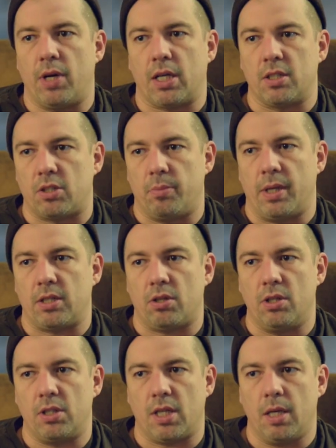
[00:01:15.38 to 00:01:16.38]
records on my
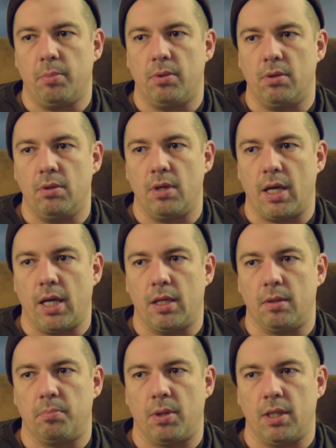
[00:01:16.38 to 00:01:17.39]
turntable,
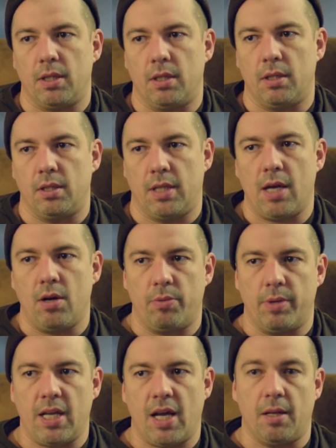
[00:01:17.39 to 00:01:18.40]
but they
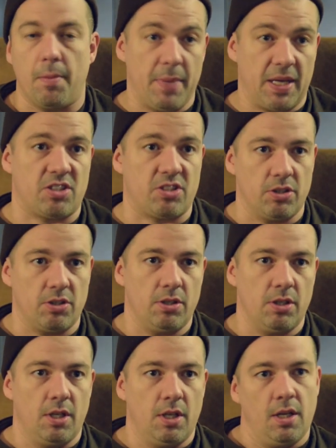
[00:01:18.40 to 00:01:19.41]
already had a
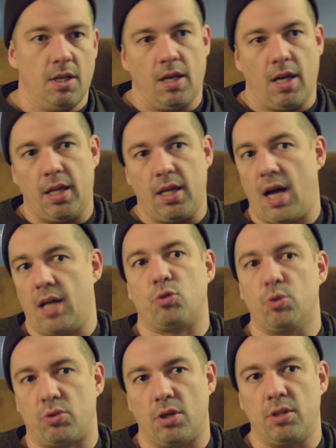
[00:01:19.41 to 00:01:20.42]
mixer. And they had
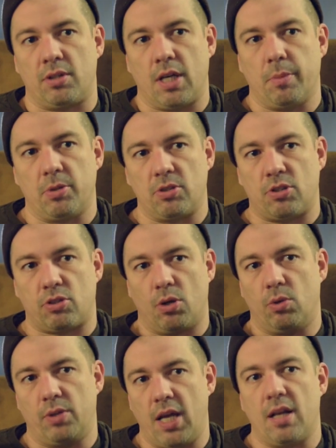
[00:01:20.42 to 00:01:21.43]
two turntables,
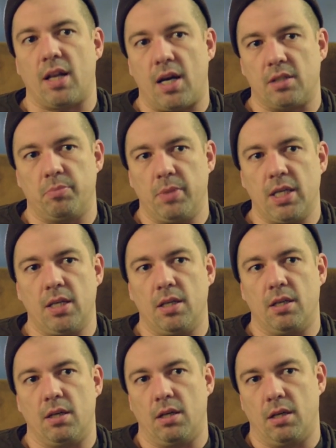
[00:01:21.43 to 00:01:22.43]
so they allowed me
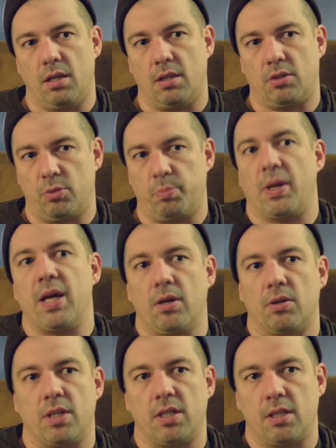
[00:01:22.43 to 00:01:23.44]
to play
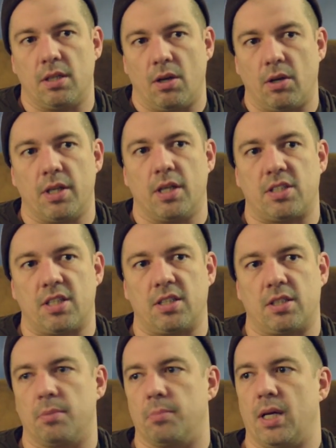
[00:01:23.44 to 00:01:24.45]
on their
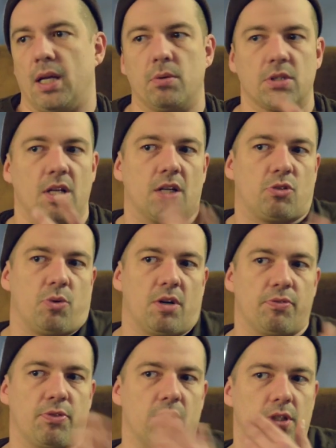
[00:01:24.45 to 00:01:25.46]
system. And I was like
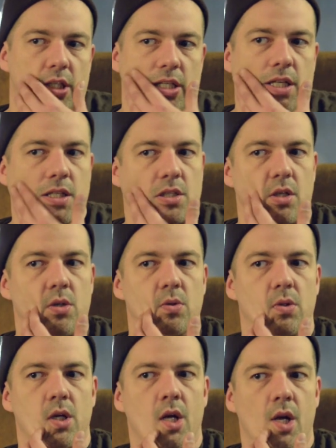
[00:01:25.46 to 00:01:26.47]
12, 13 years
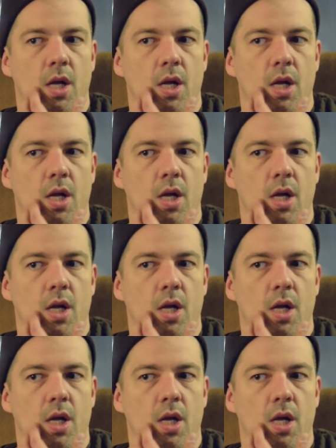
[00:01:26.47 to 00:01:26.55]
old.